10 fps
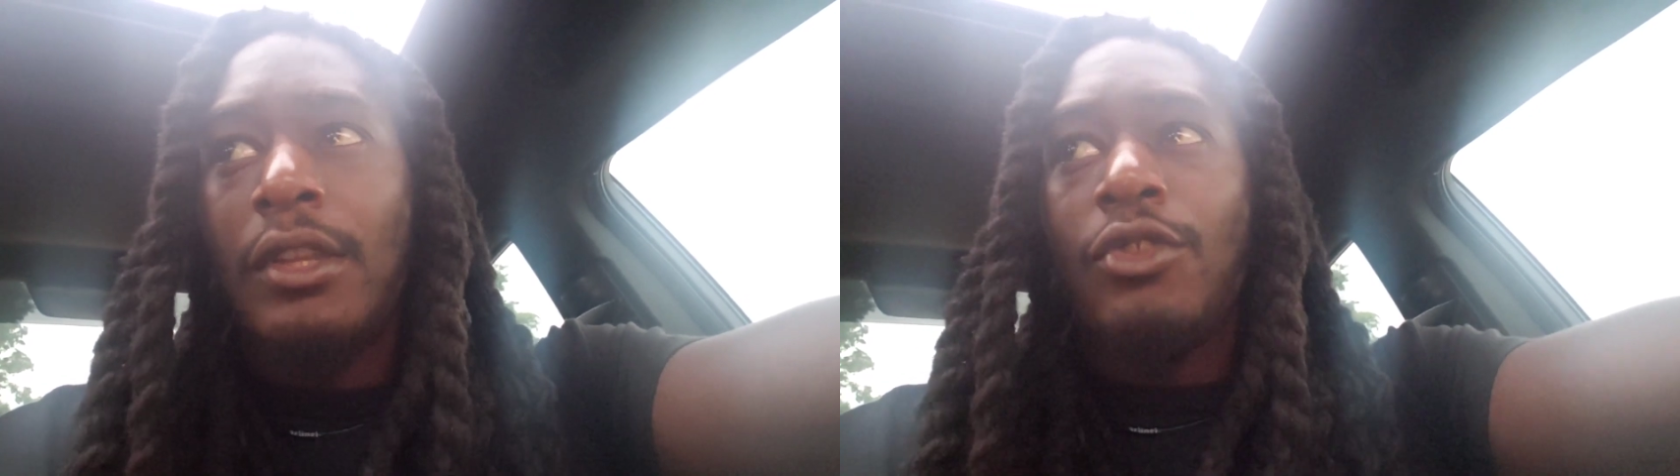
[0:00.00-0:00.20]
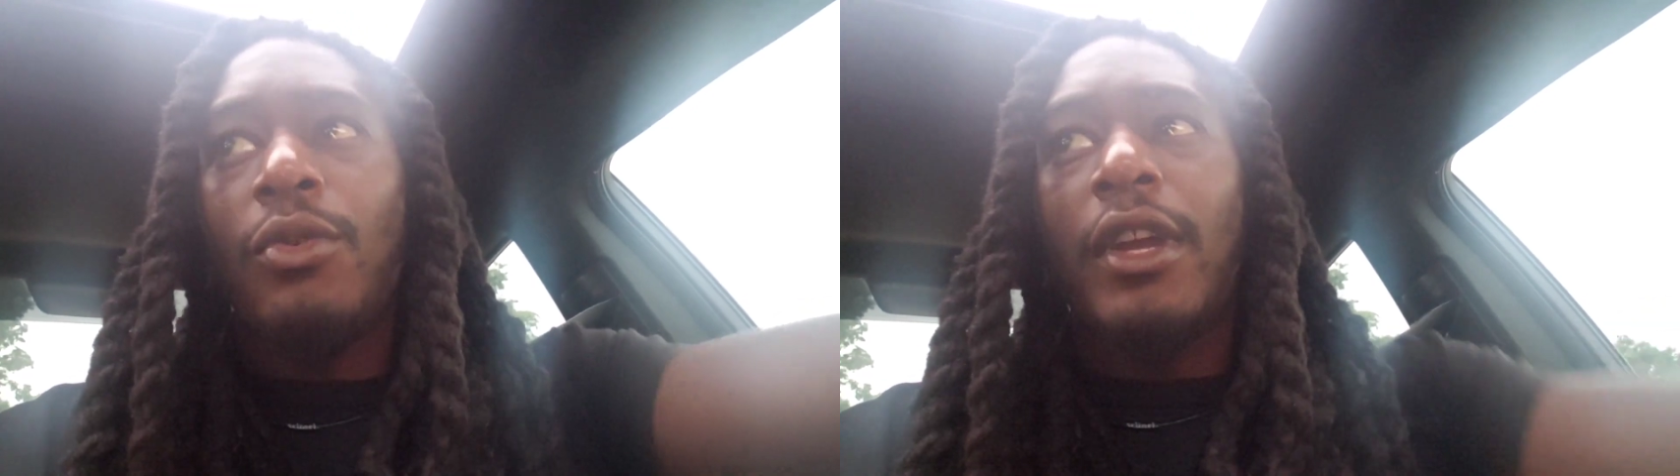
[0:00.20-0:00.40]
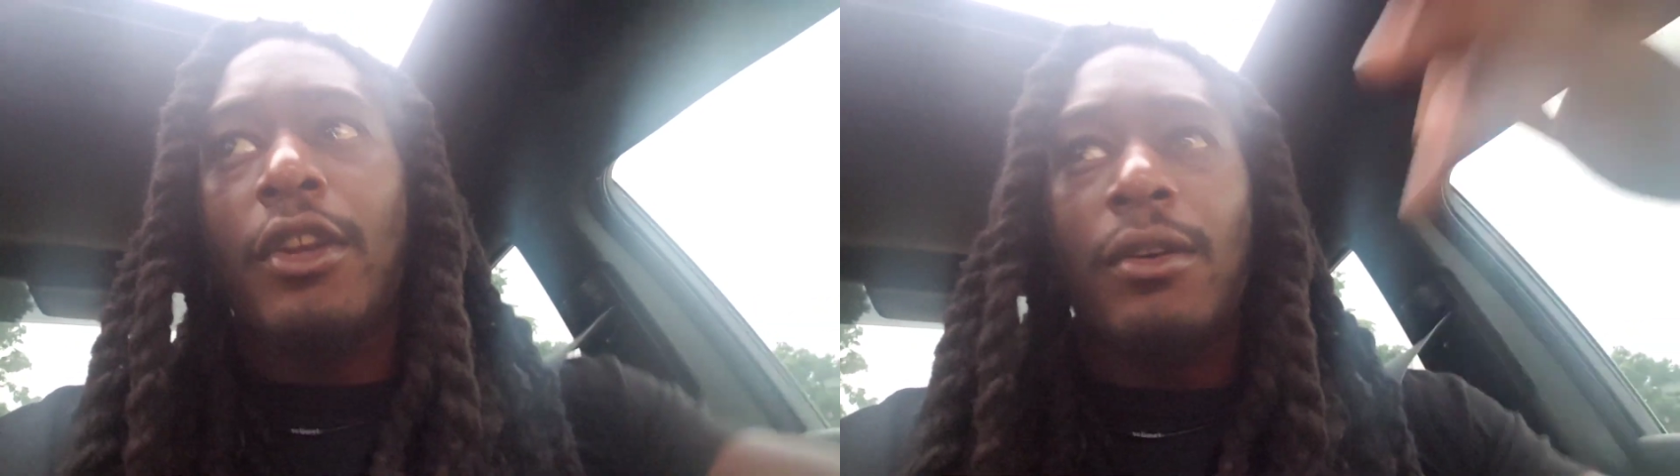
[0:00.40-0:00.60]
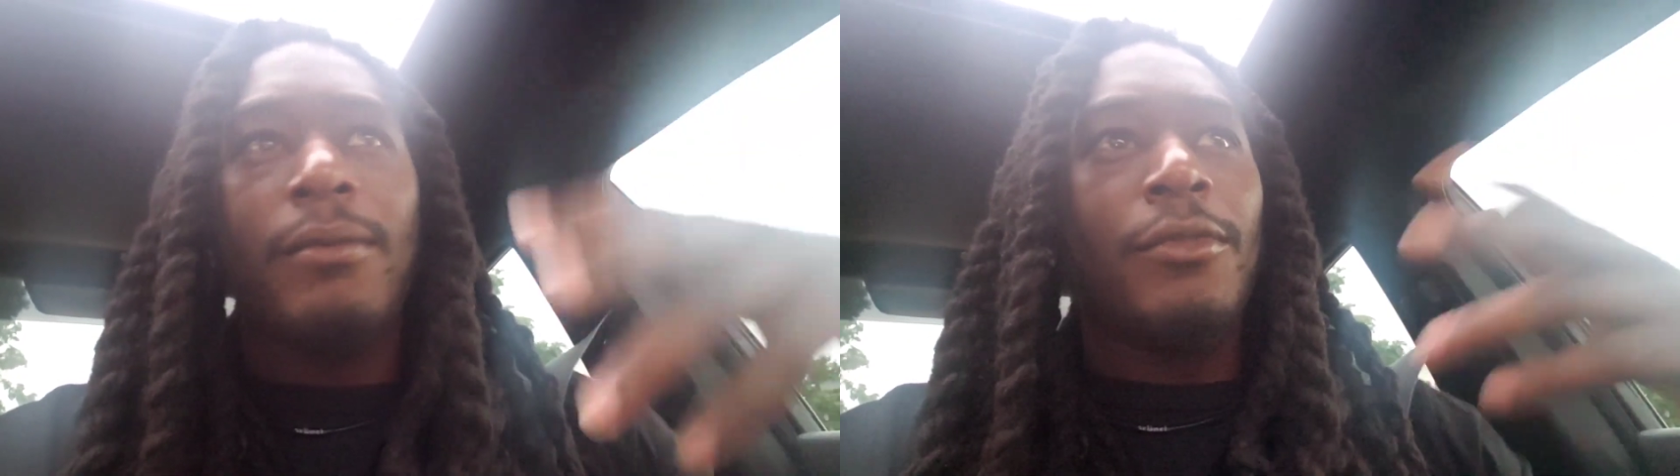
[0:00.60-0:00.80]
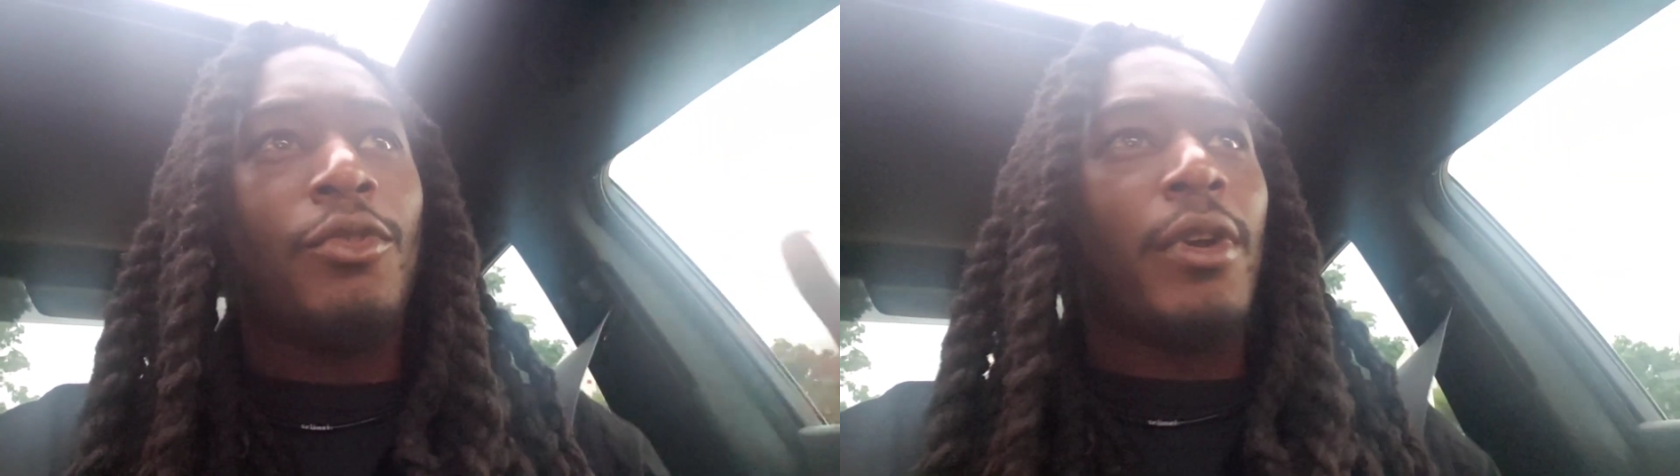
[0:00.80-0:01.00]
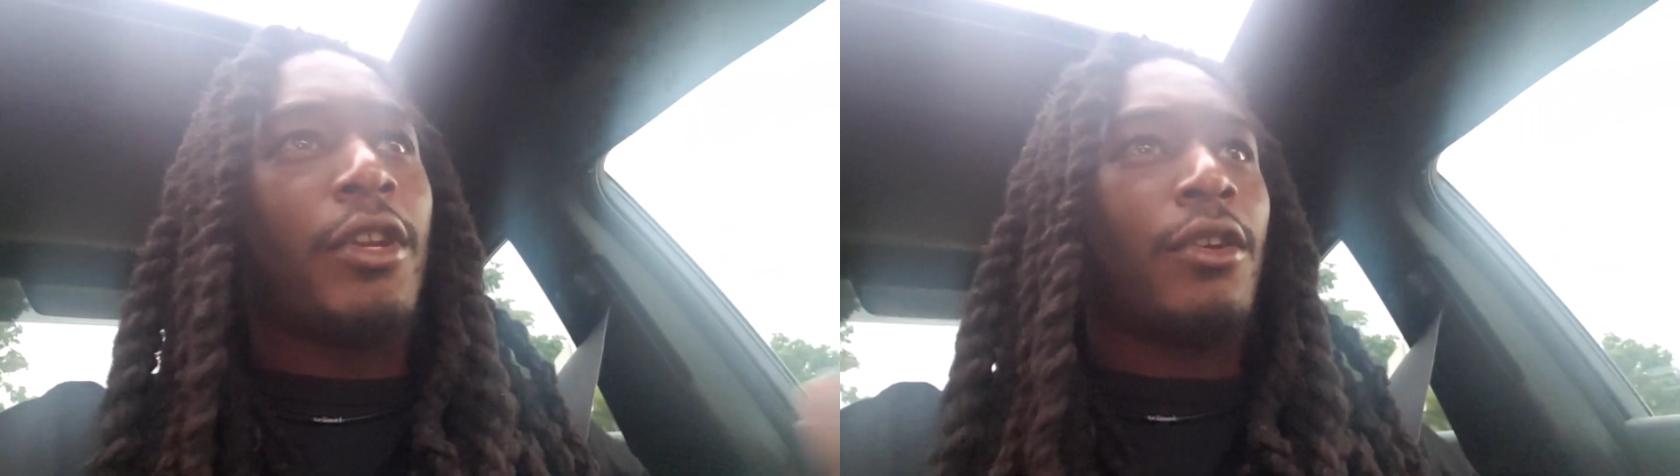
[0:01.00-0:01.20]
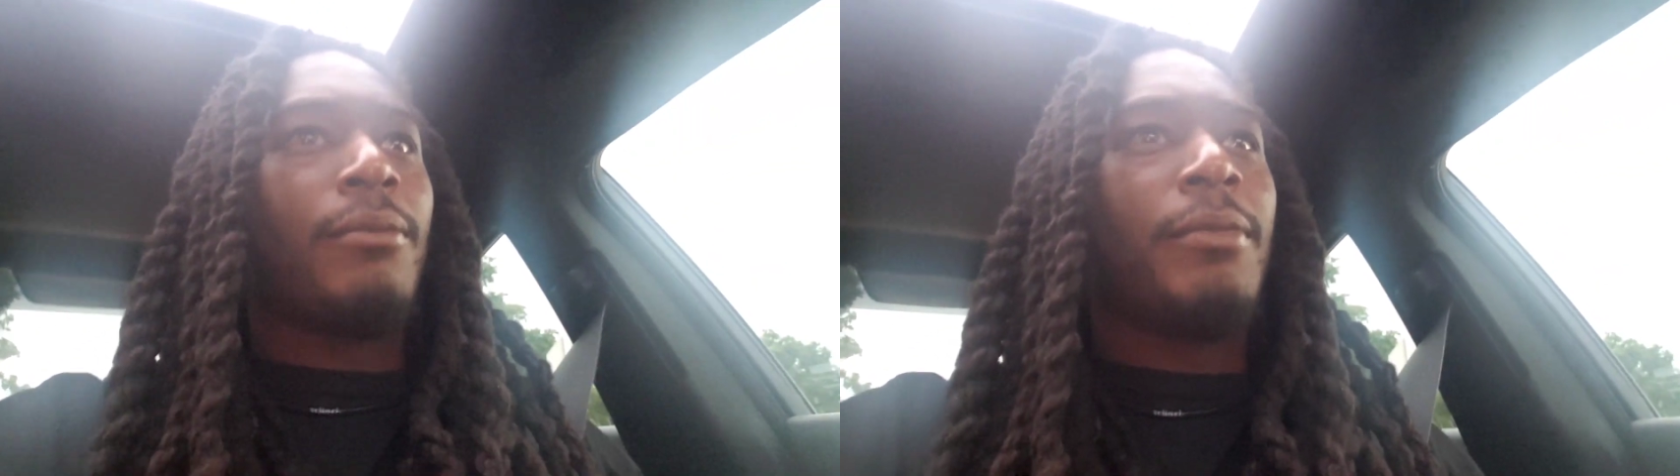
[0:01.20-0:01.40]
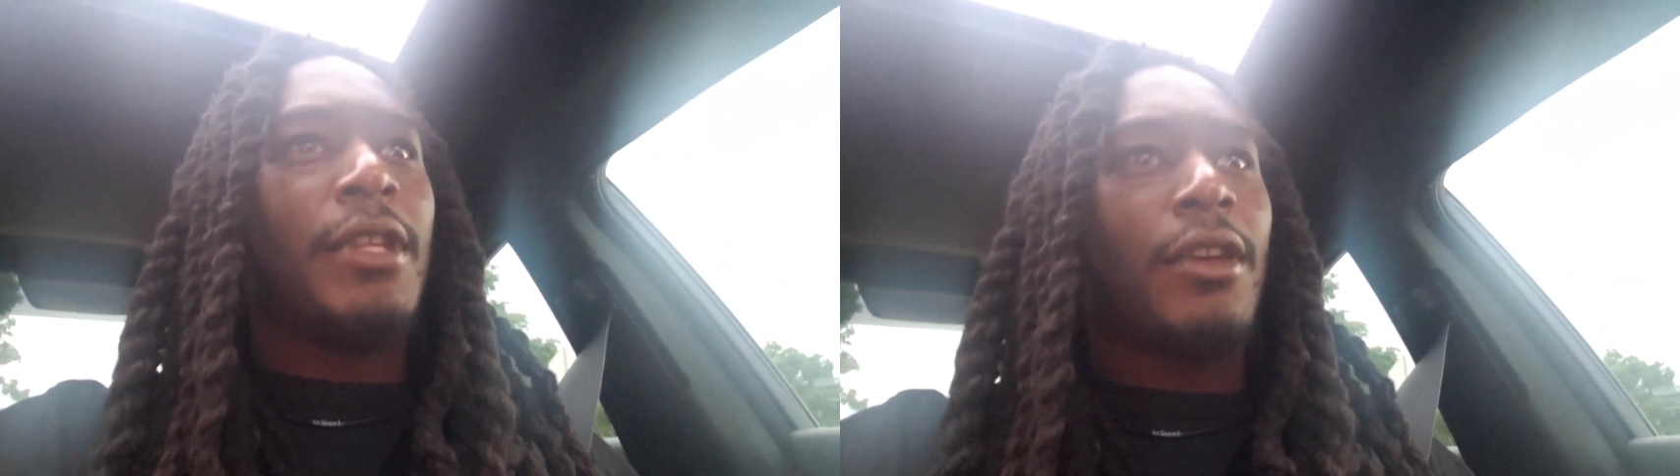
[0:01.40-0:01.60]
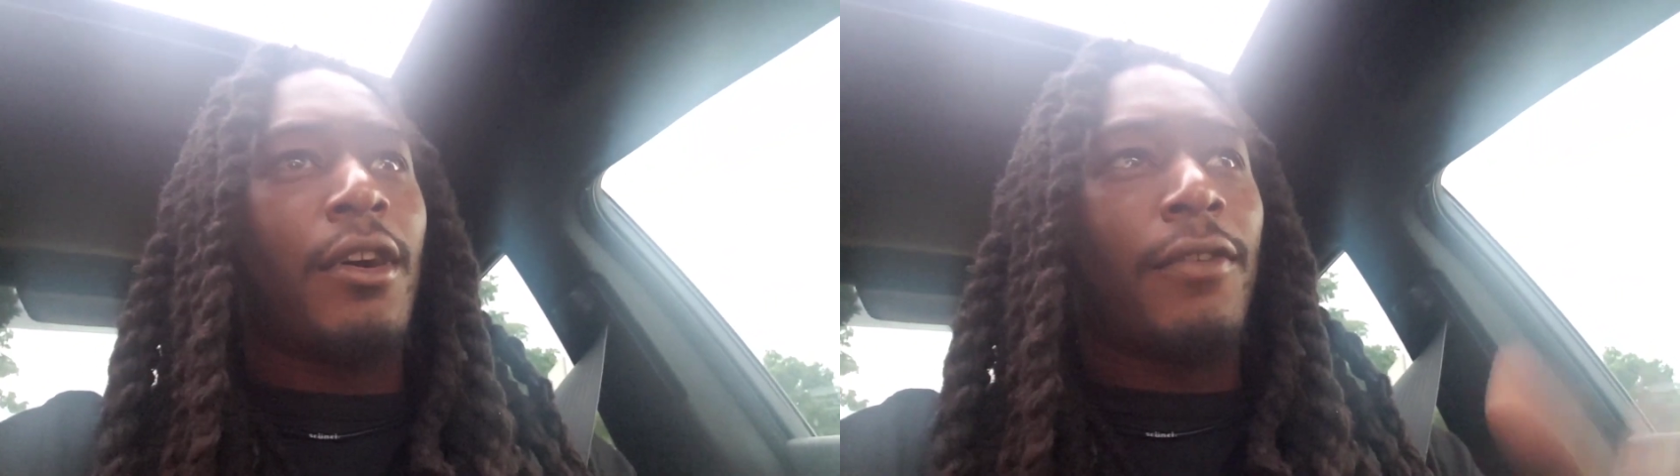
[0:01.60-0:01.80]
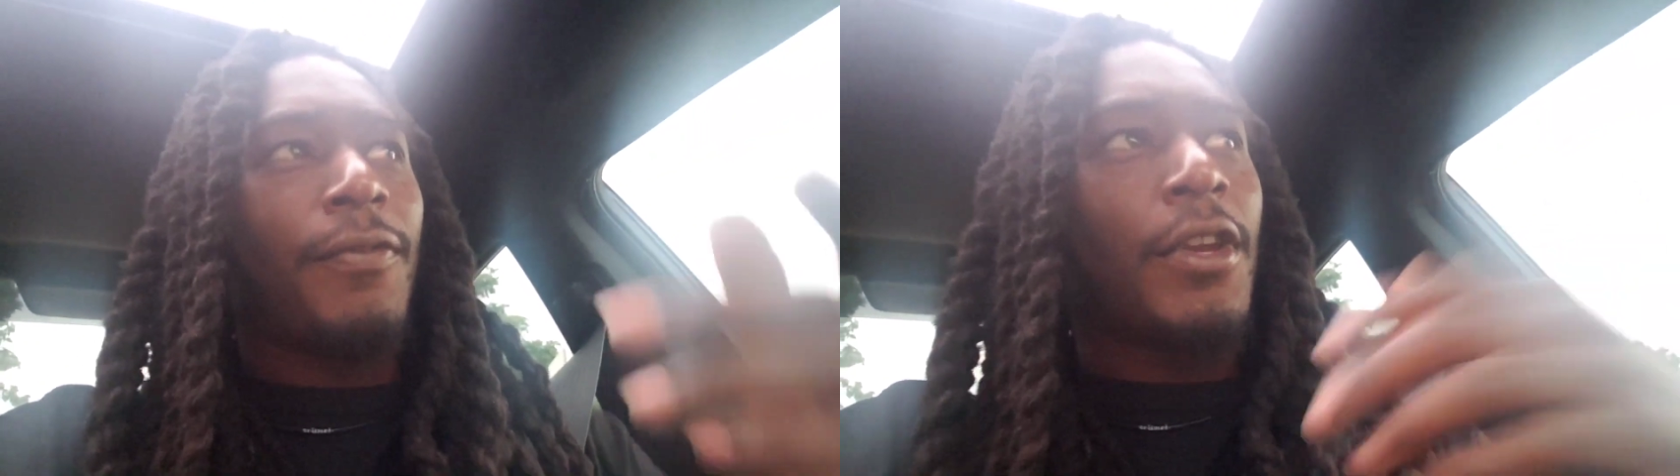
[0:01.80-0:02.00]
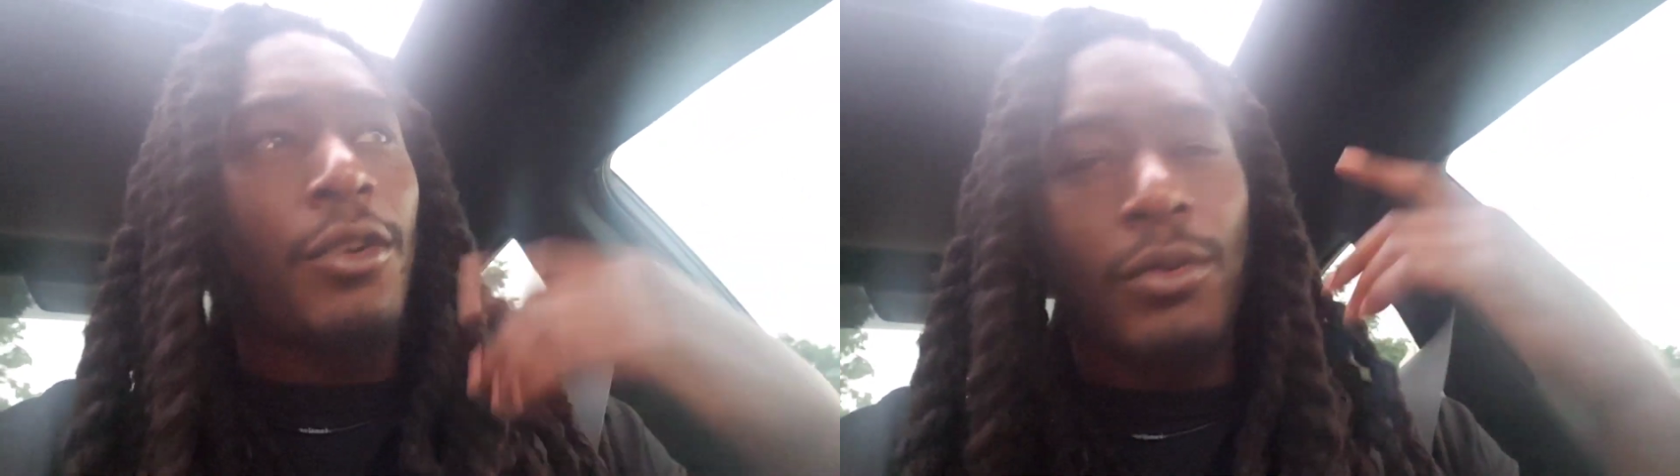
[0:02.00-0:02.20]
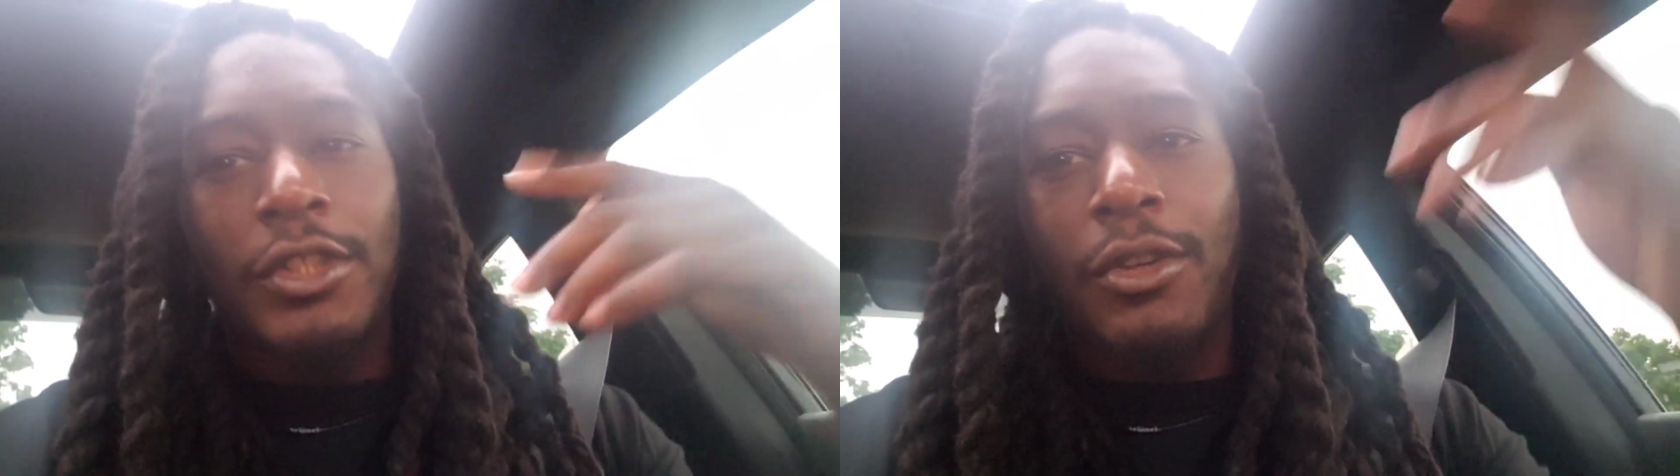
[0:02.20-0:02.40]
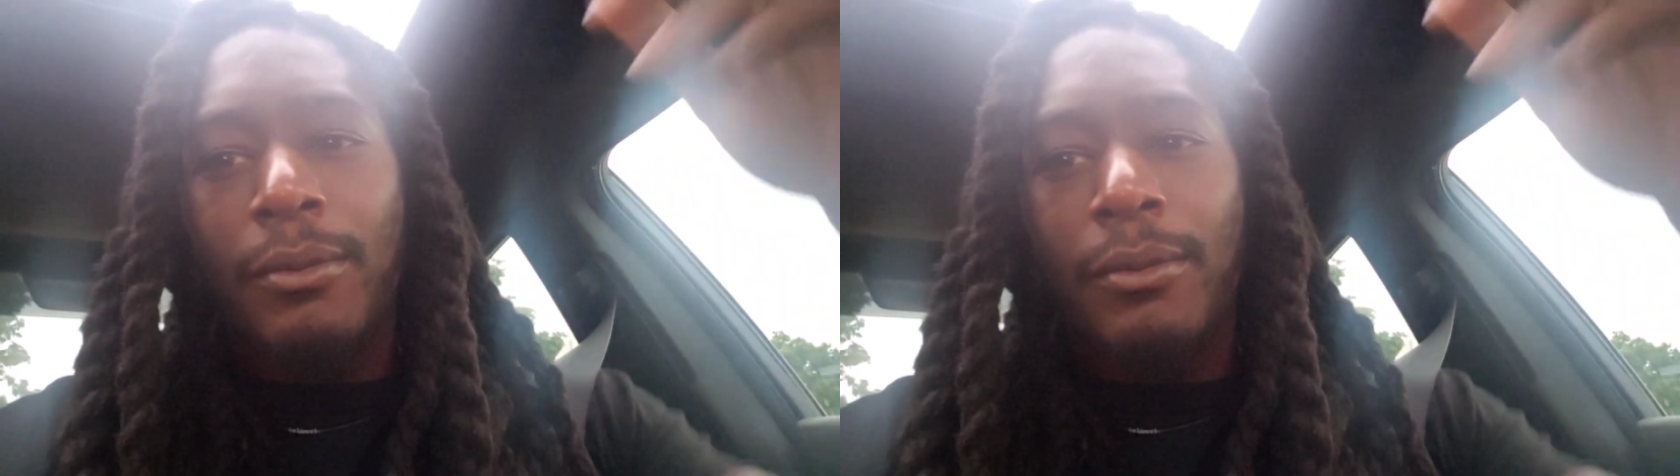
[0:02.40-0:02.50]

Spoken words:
You ain't gonna be all fickle with